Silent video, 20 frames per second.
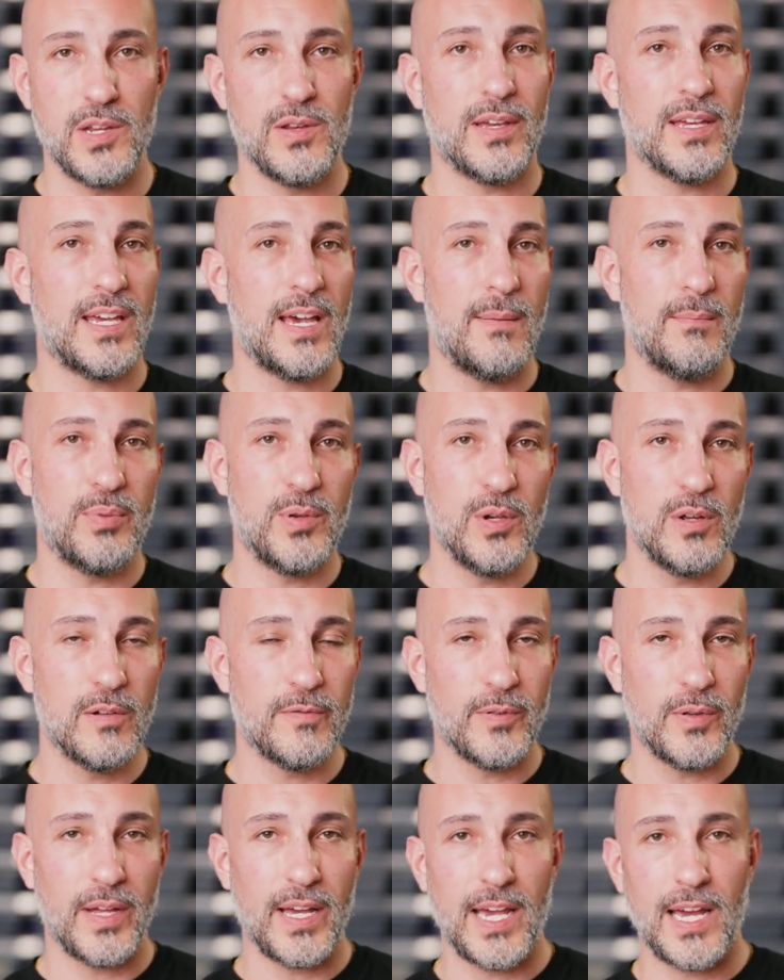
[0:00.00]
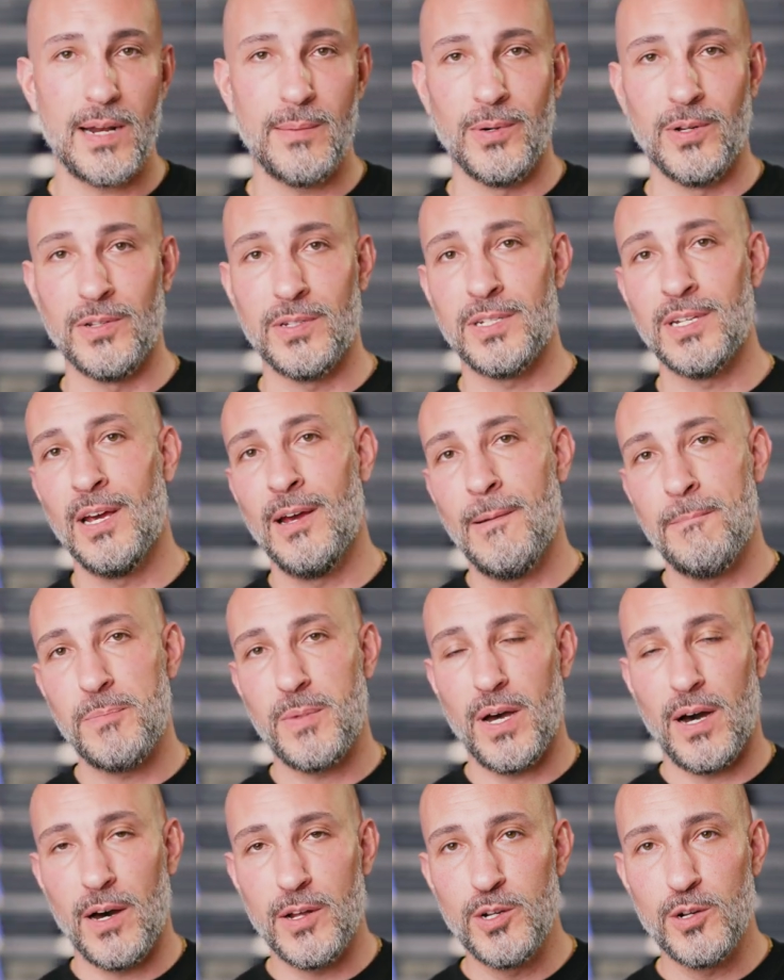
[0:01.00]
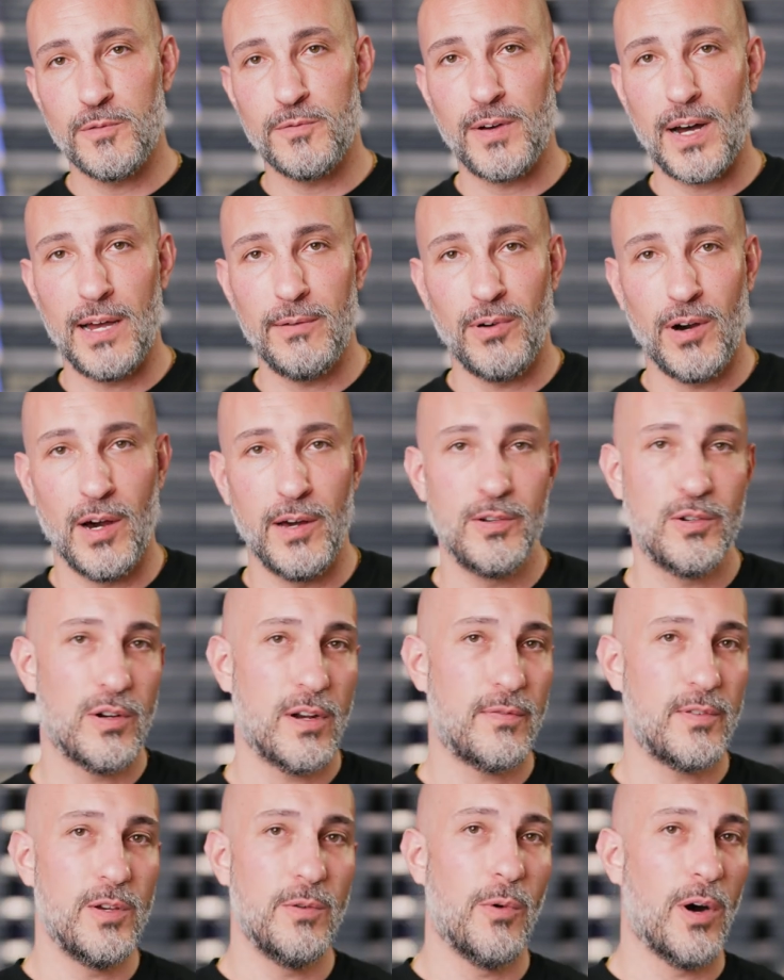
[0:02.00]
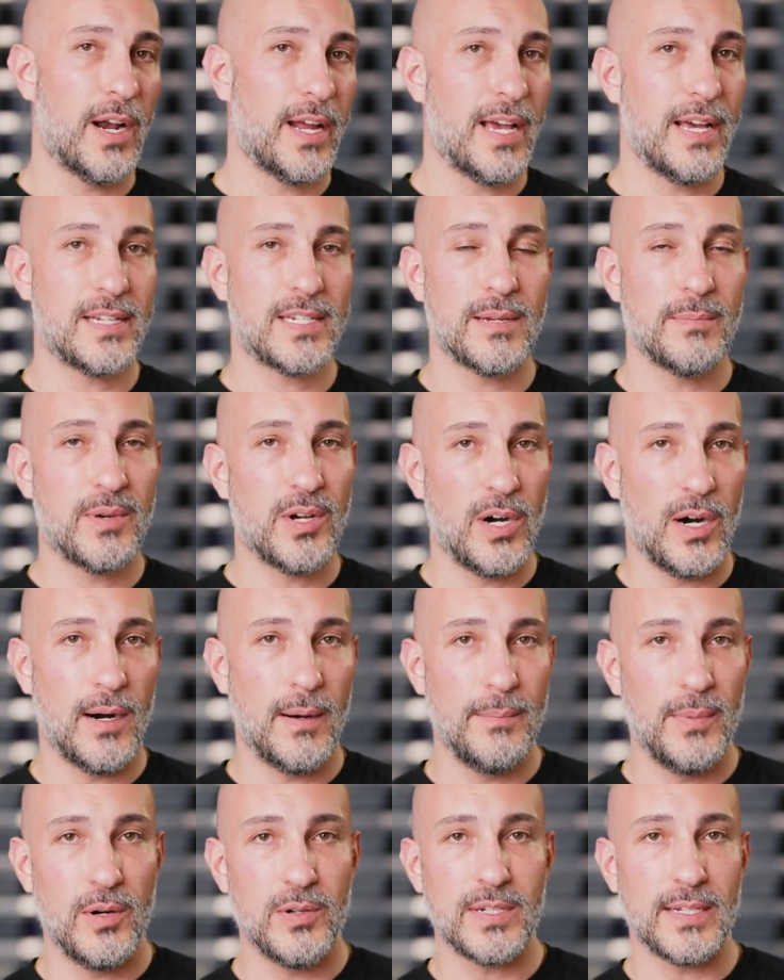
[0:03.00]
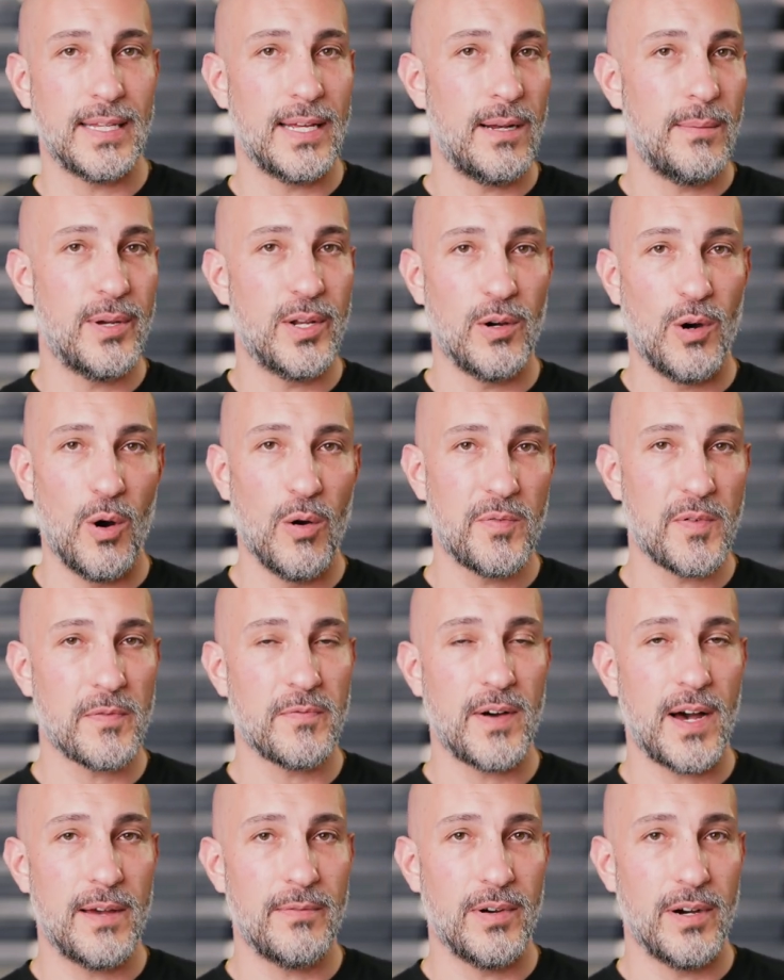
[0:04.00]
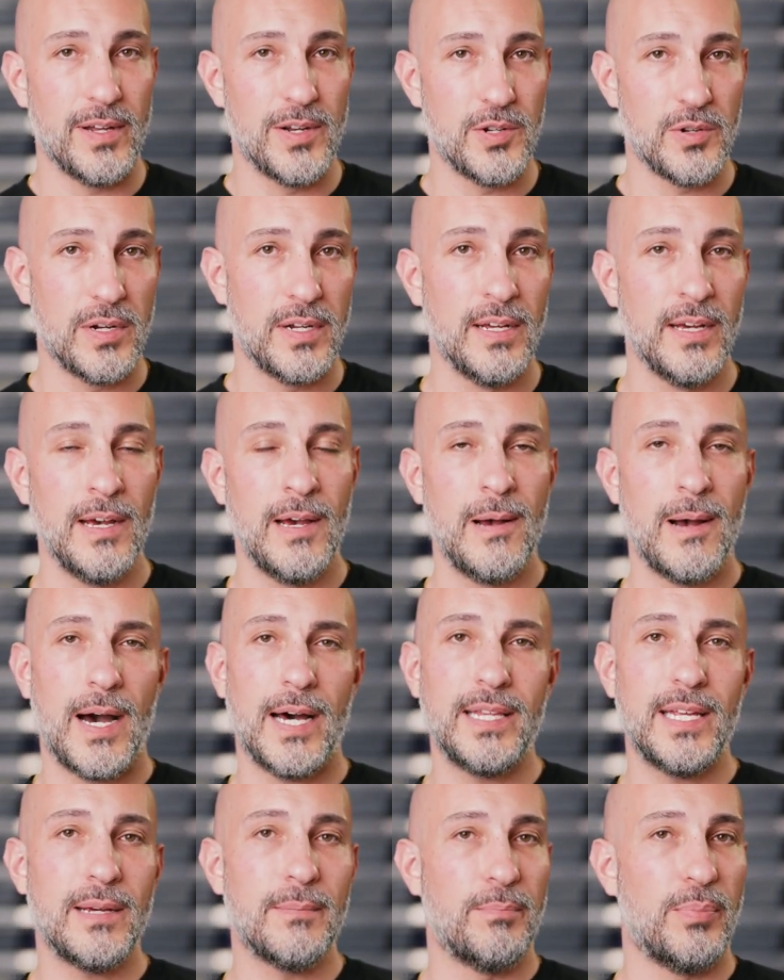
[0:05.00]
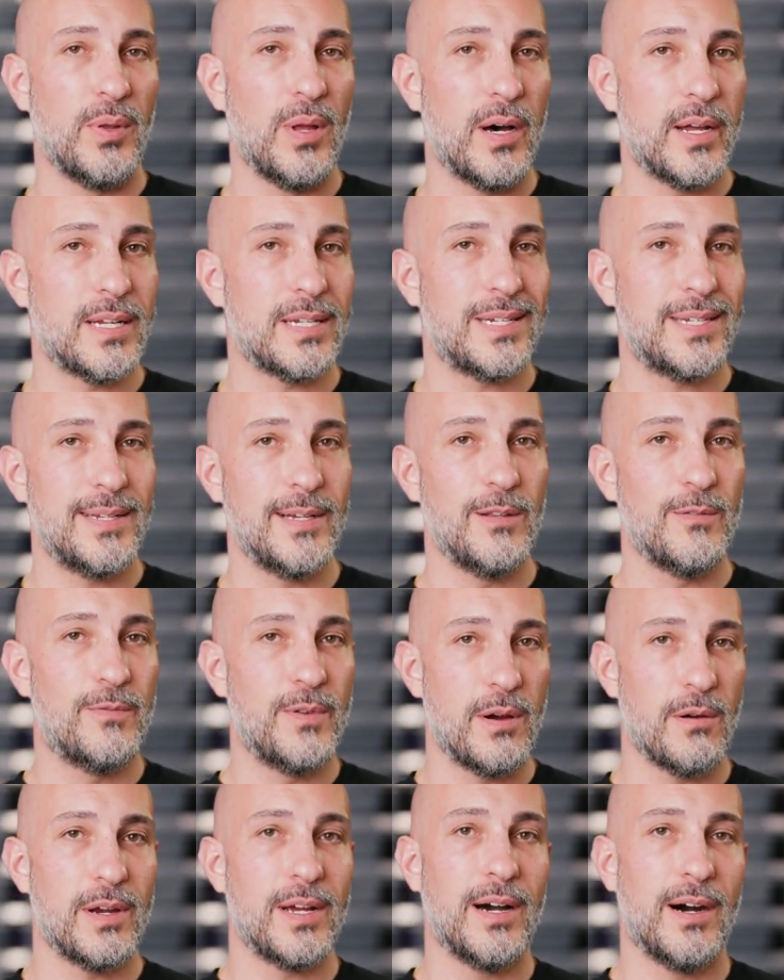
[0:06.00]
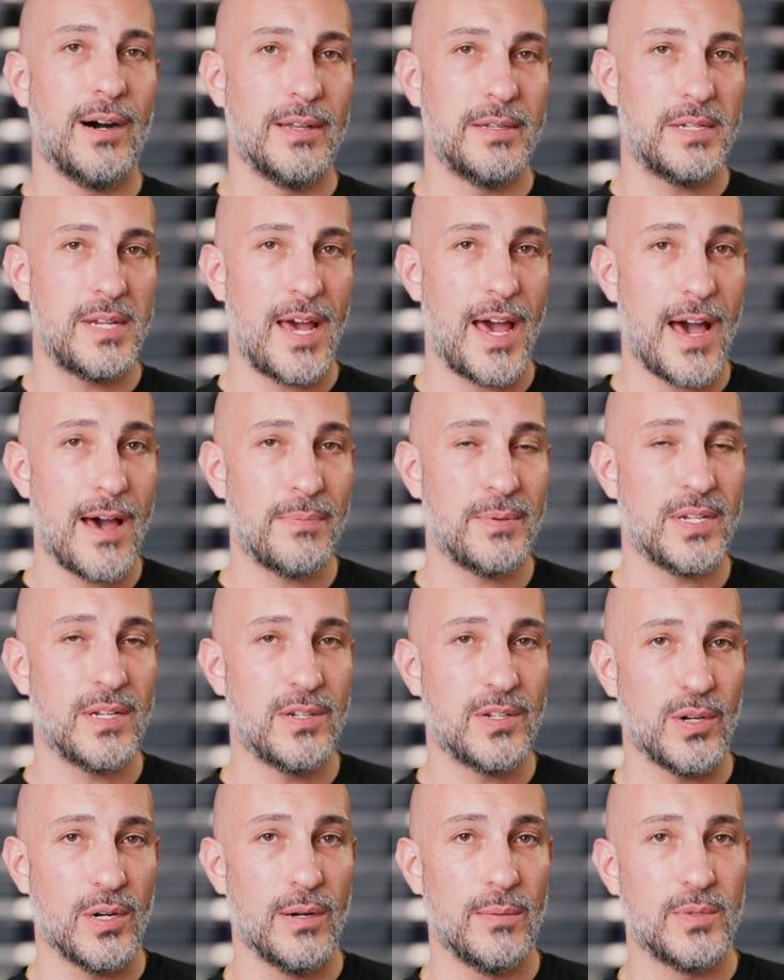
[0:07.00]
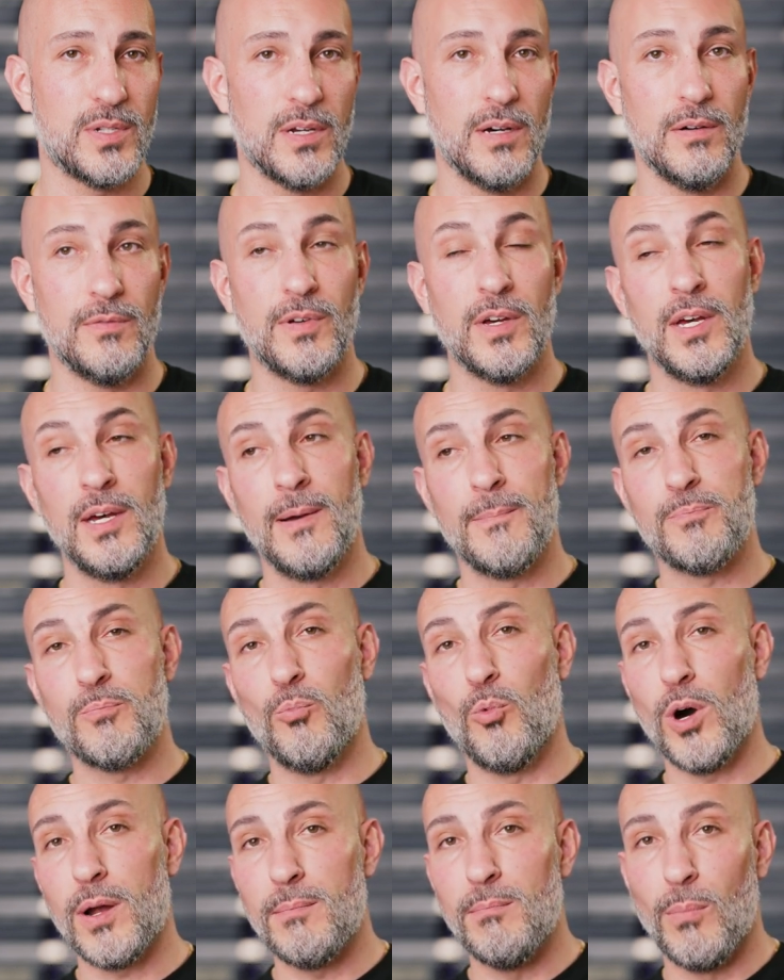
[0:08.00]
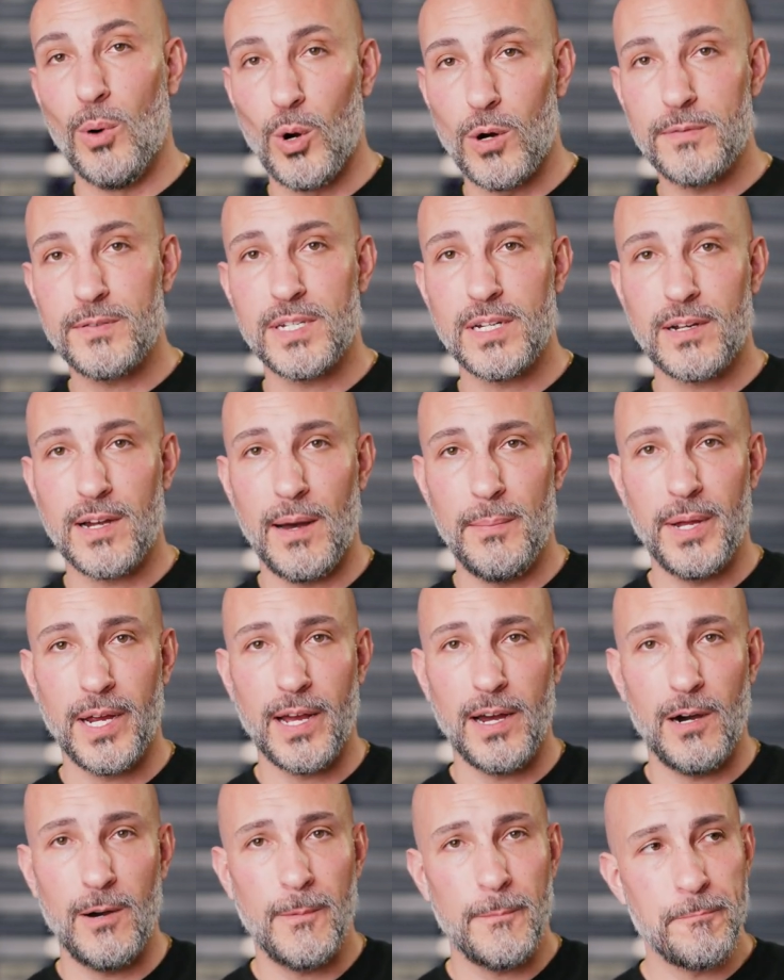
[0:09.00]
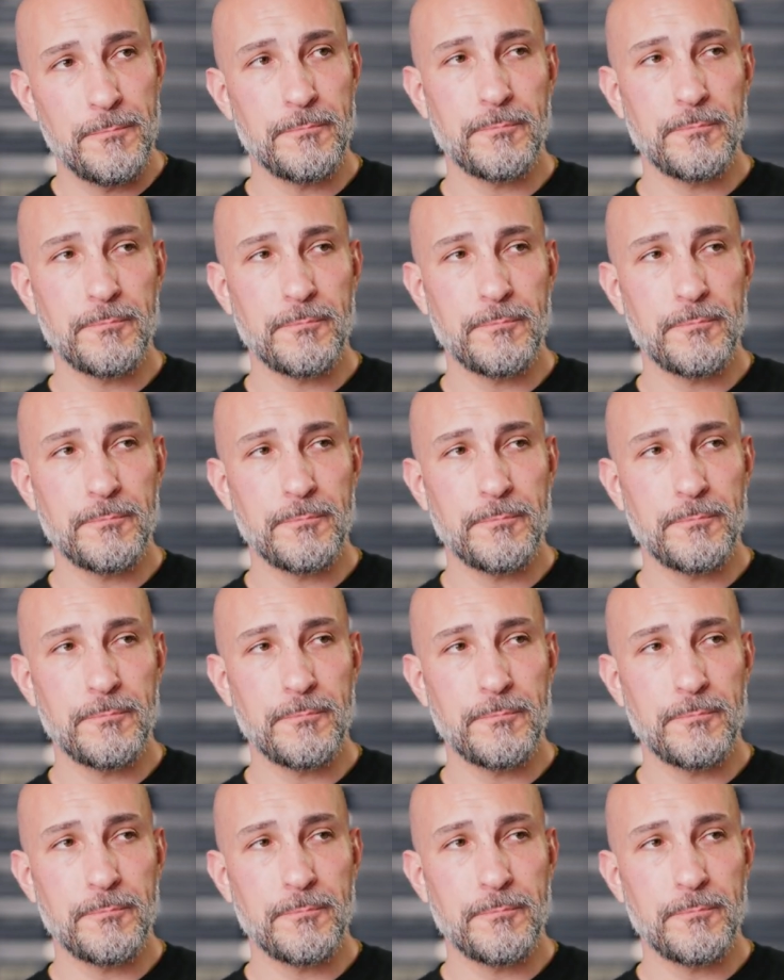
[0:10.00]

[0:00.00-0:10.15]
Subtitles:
You can get beautiful animals under 500. If you want to get some combos a little bit over 500, I think blood is still very untapped in terms of what morphs are coming out.